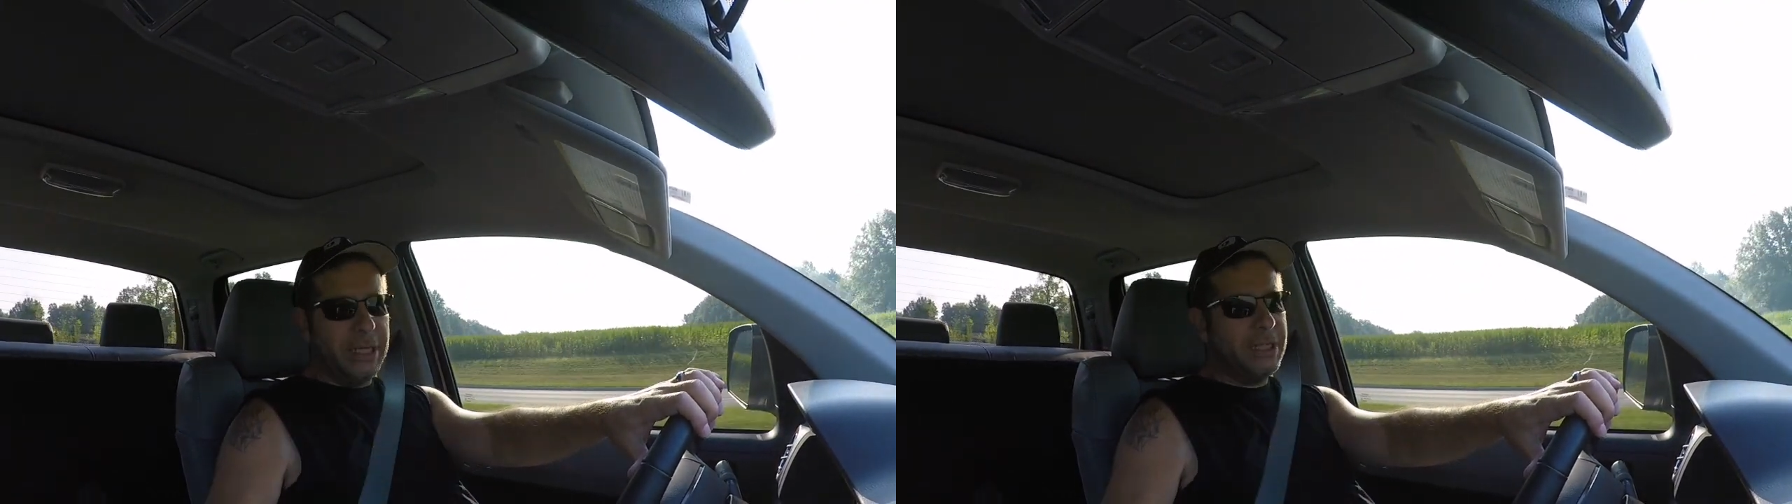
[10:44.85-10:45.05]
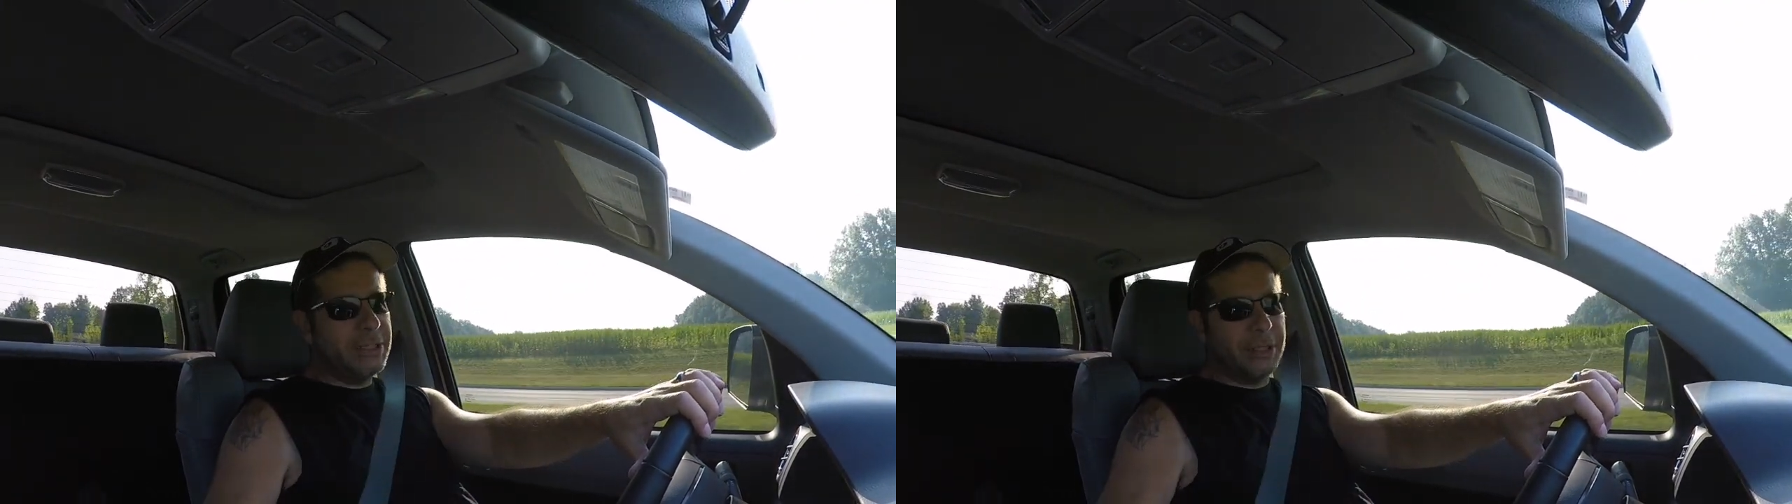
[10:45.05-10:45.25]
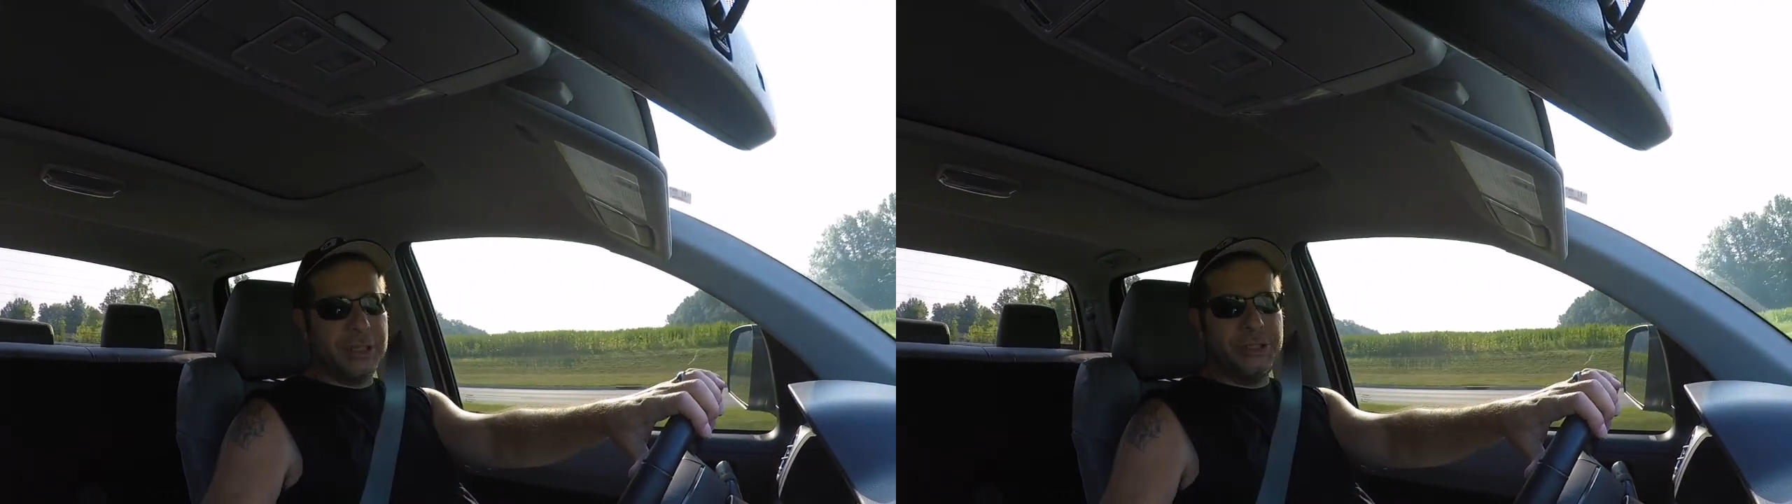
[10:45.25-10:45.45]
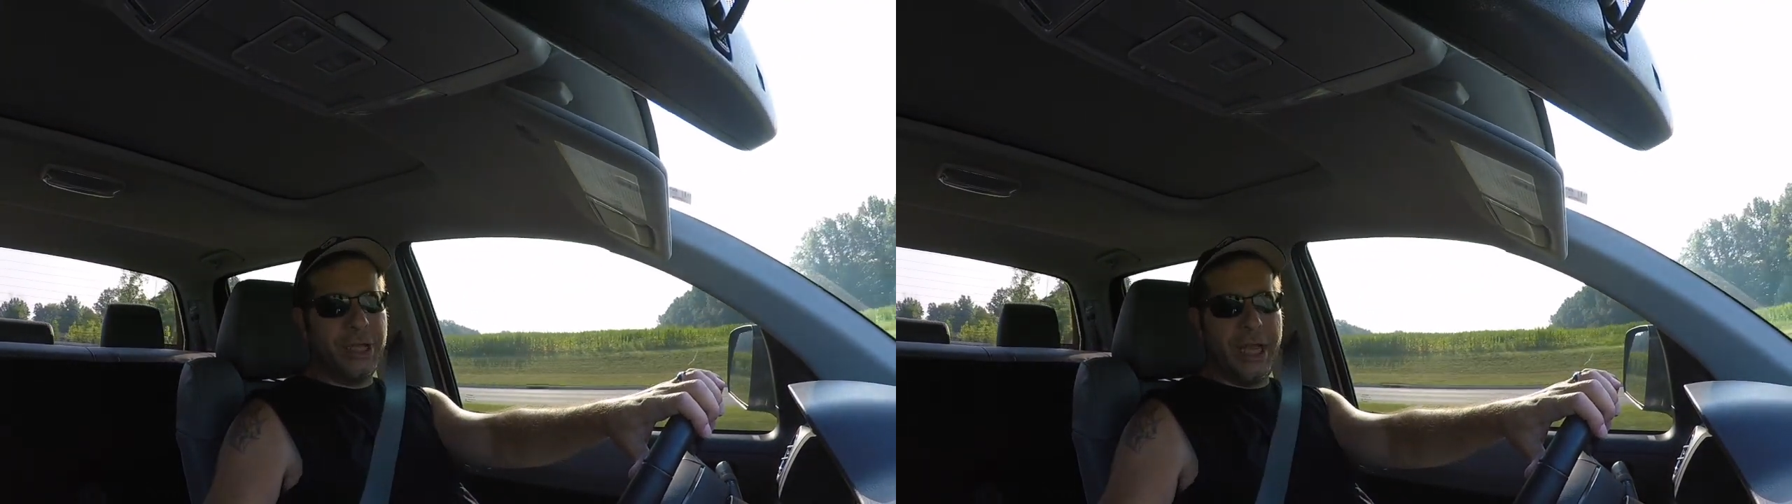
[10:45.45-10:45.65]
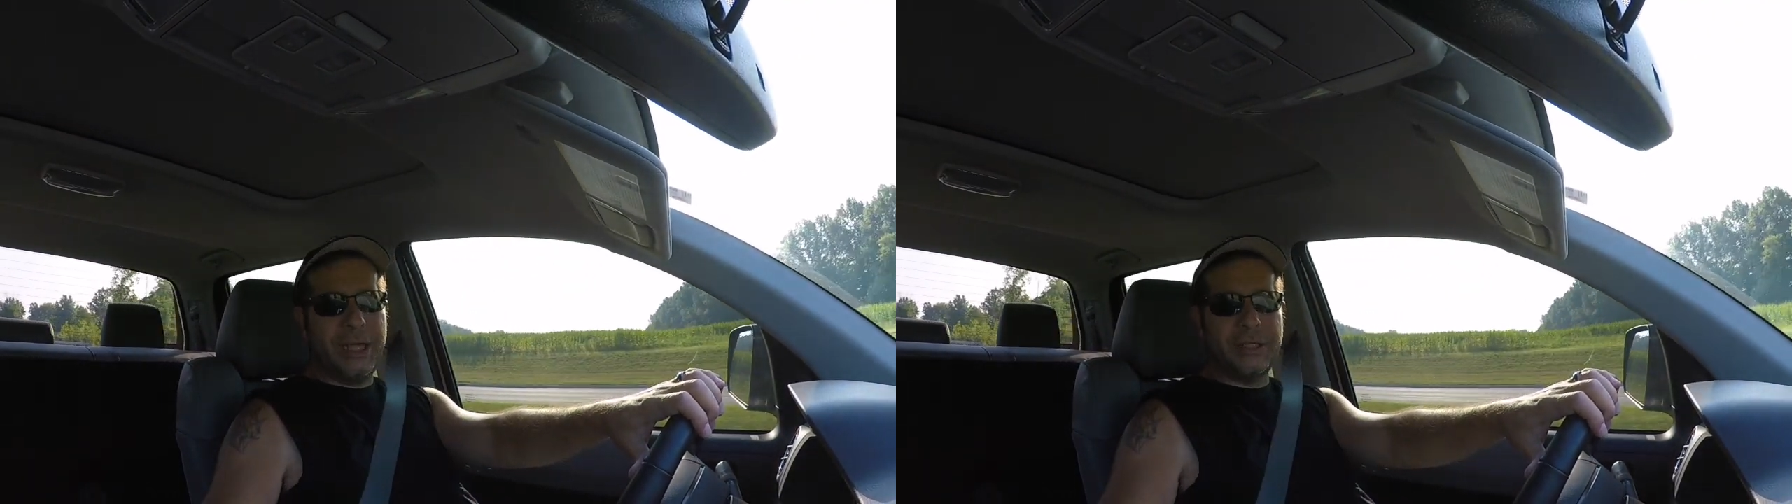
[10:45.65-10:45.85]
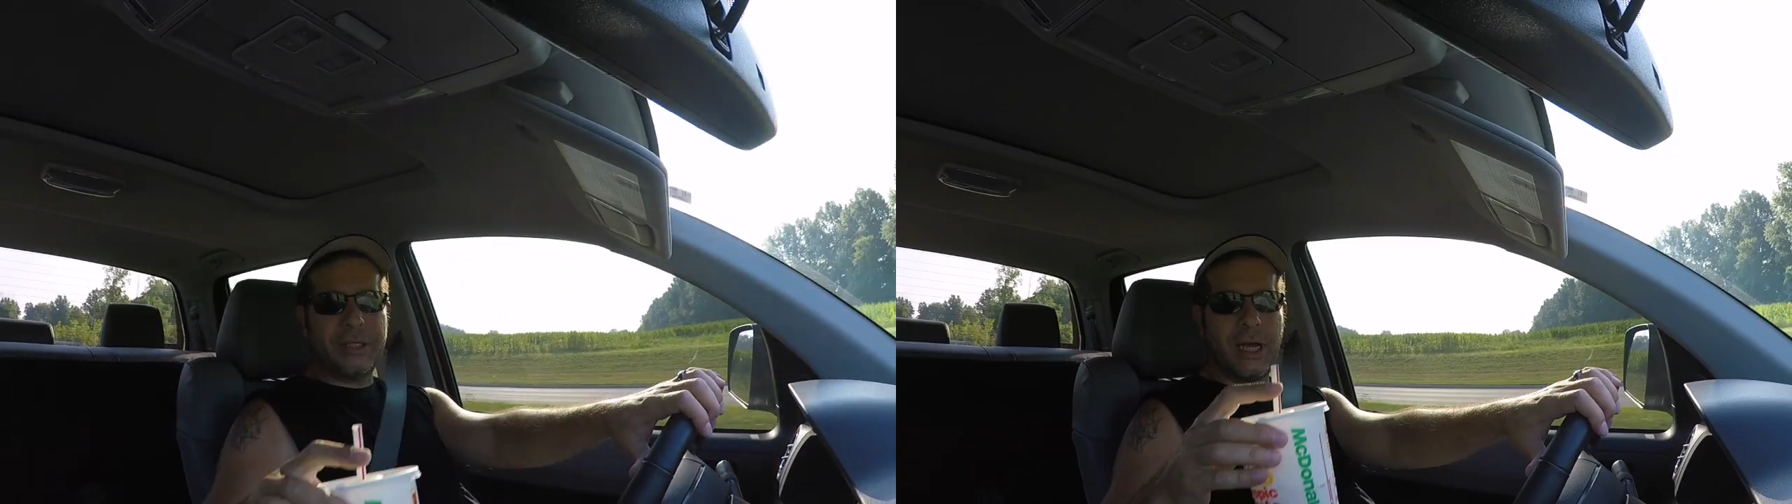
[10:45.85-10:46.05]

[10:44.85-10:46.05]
easily changed,